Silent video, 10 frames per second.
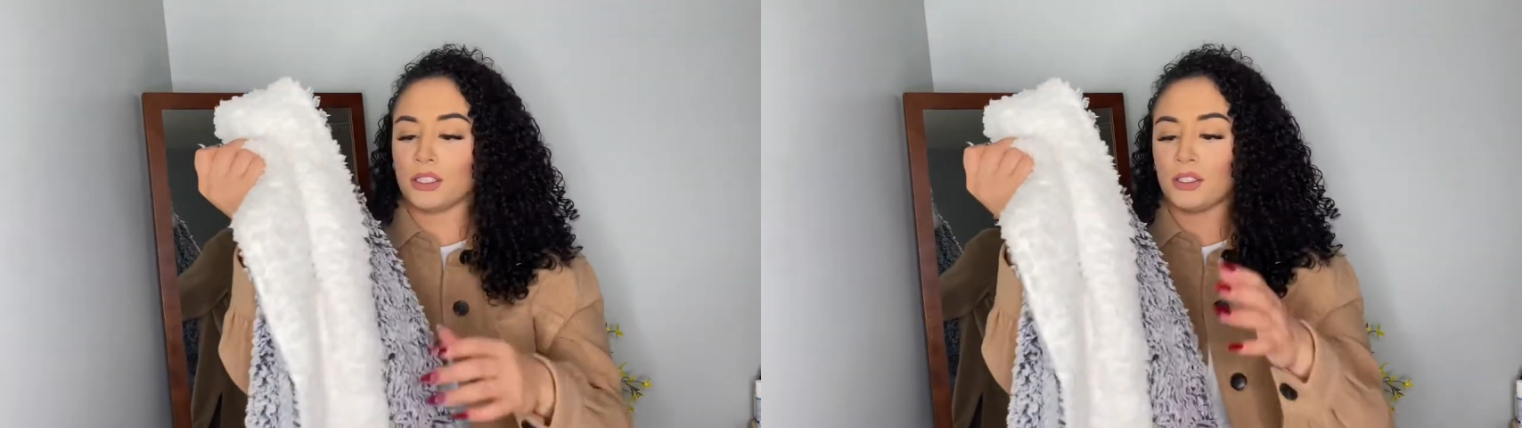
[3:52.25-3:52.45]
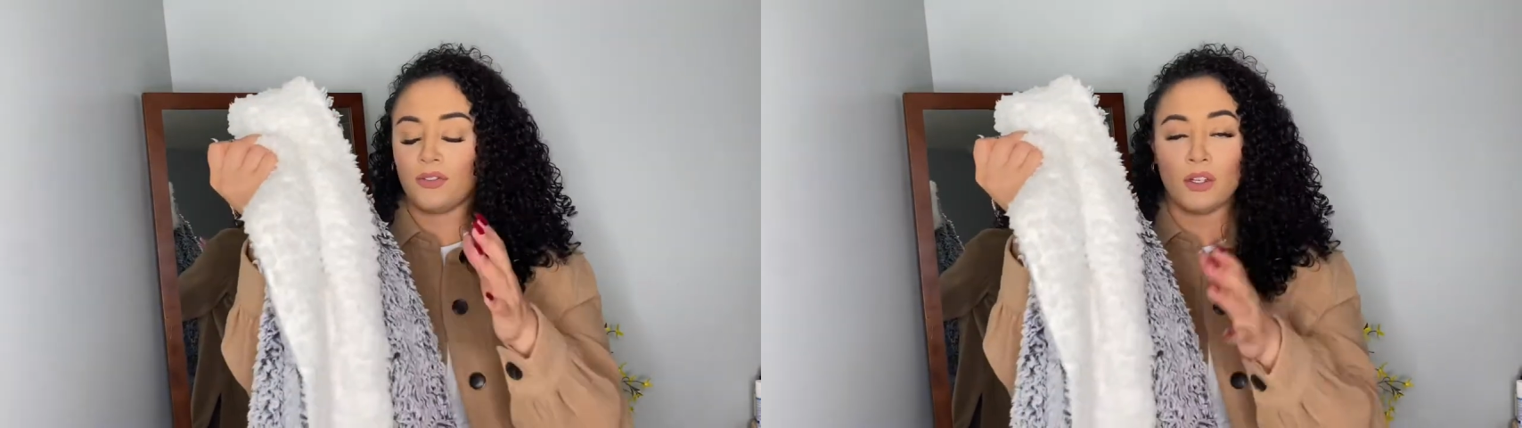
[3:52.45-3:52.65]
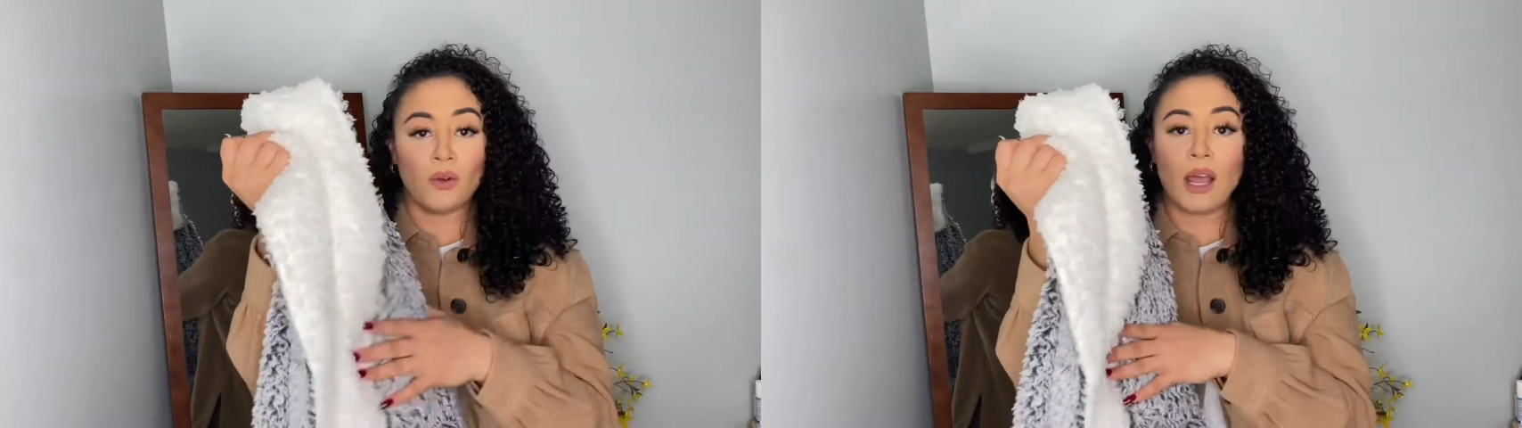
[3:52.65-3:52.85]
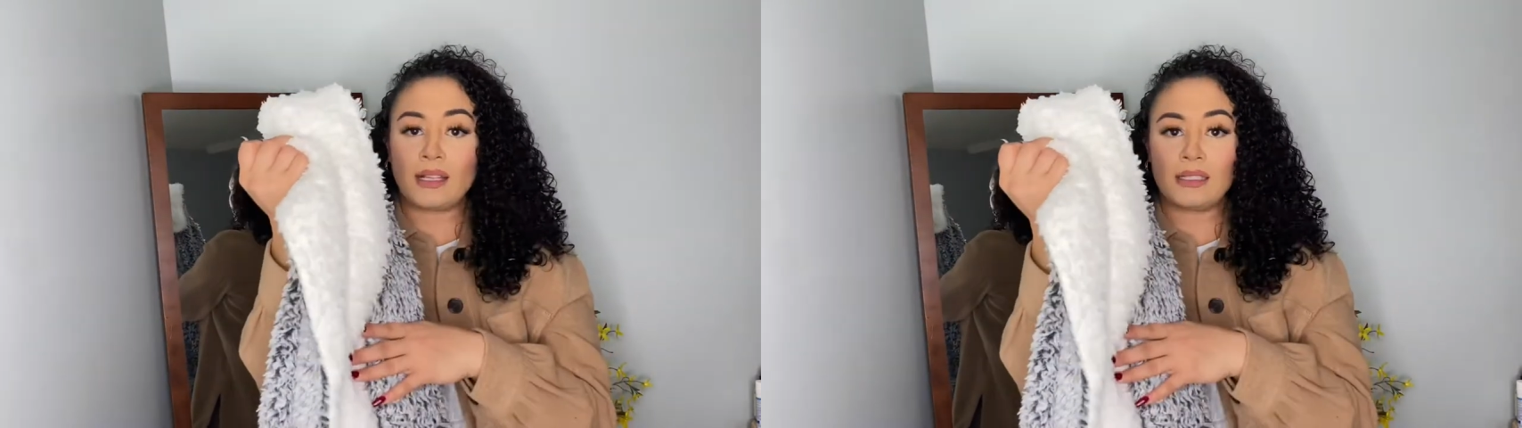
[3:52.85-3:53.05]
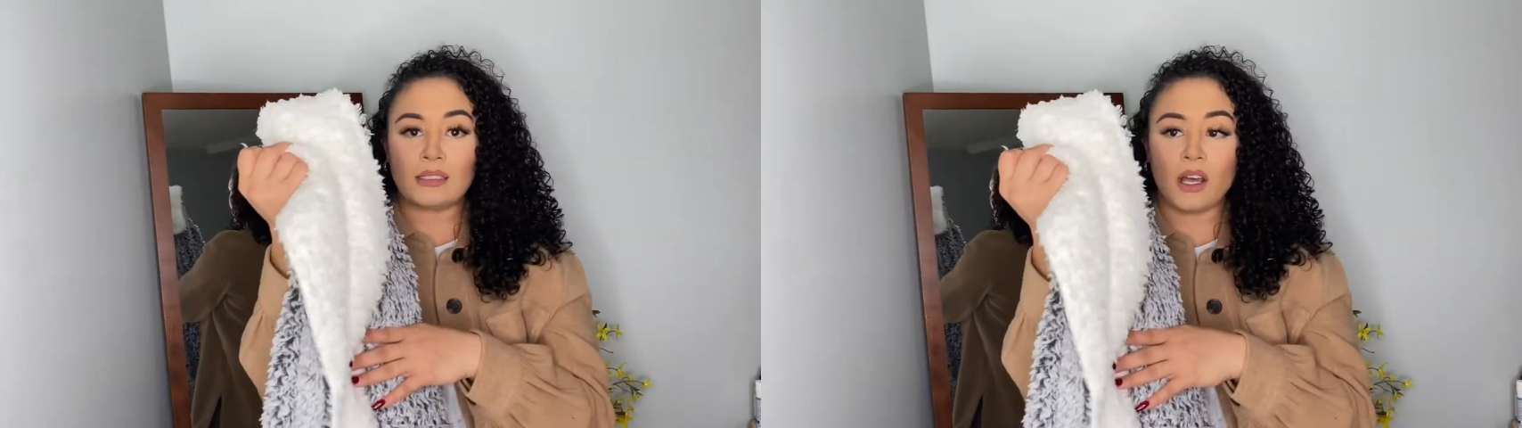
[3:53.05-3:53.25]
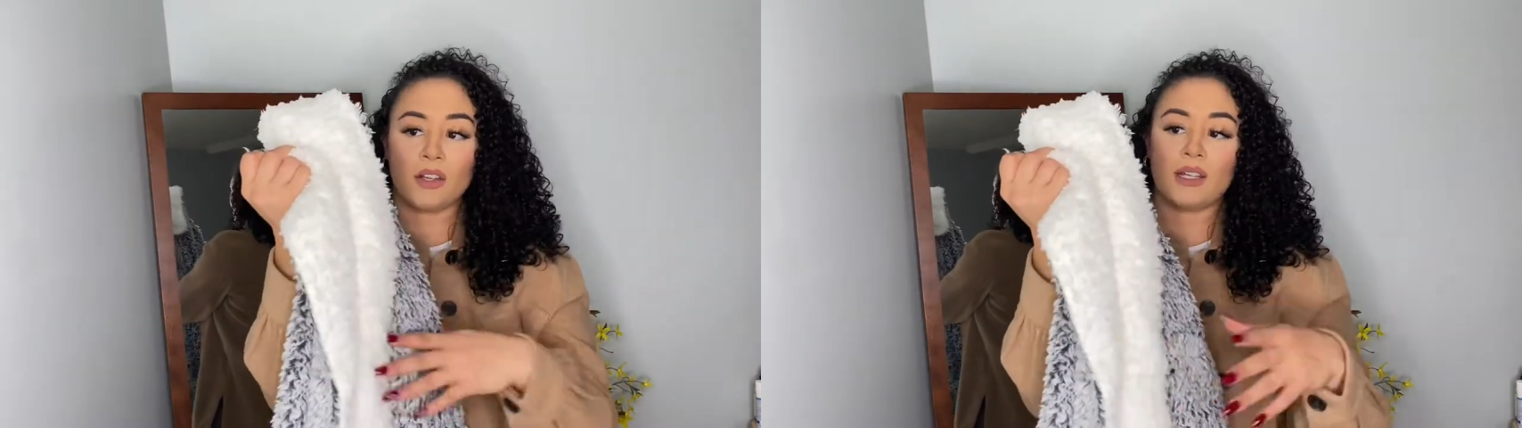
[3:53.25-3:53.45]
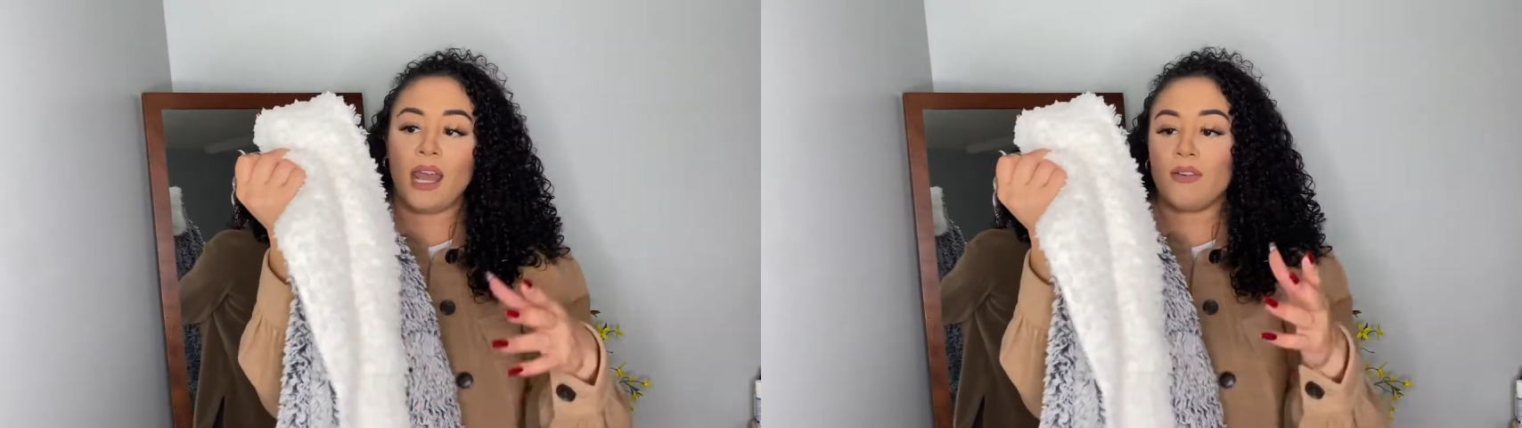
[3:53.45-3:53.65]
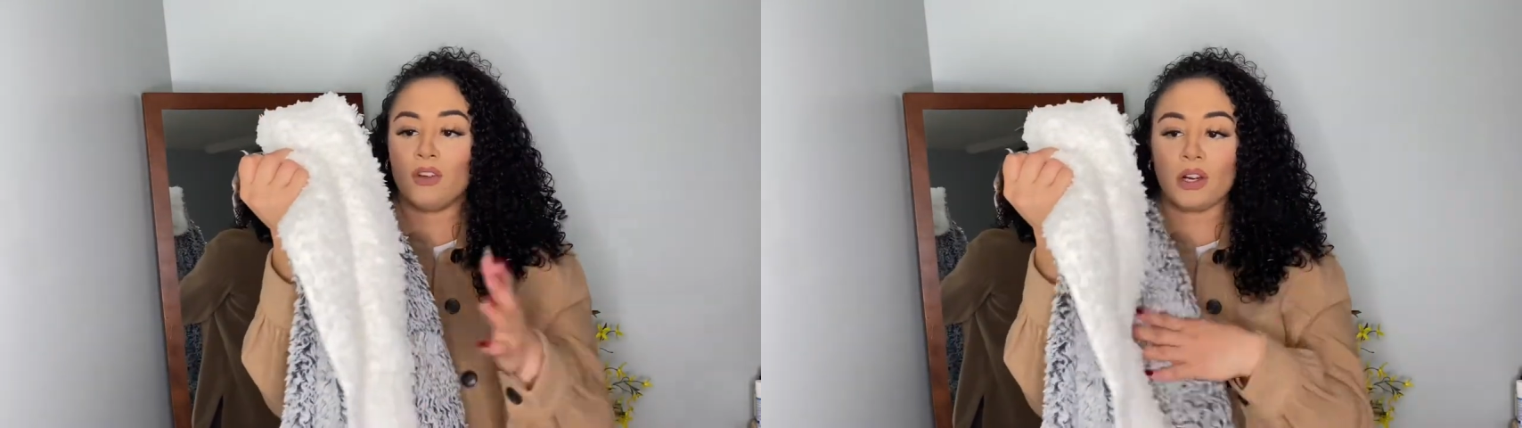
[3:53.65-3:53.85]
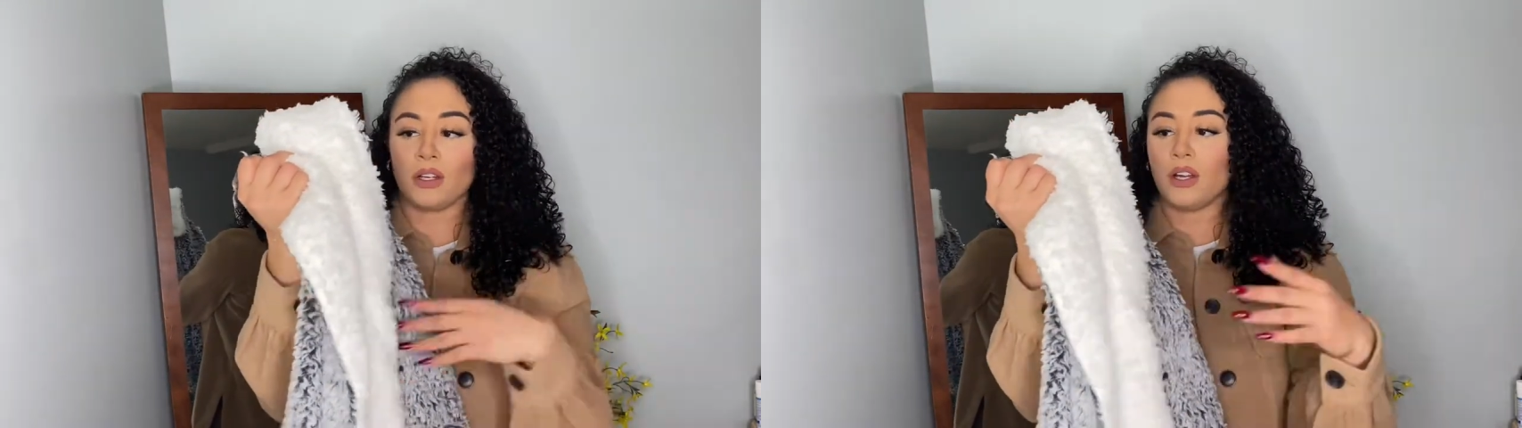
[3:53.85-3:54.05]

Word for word: So if you don't like this color, they have darker